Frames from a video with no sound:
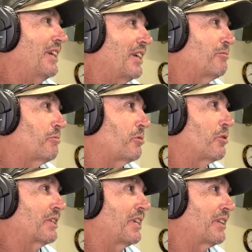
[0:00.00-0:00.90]
And when we
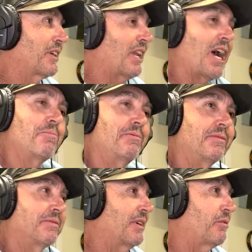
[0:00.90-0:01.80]
walked into the club,
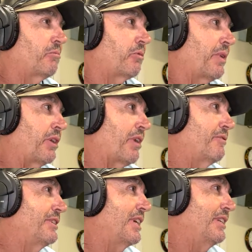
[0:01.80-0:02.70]
when we'd been away
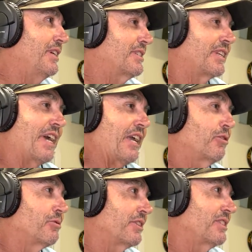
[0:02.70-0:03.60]
for 10 years, the decor
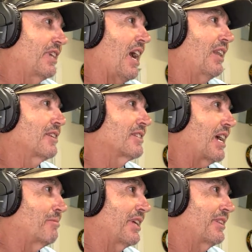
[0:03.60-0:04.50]
was exactly the
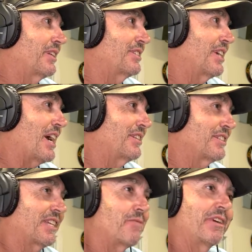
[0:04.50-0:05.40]
same. Nothing had changed. The
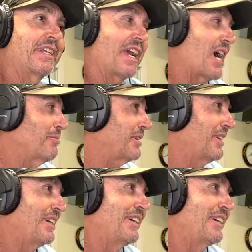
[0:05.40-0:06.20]
same red carpet.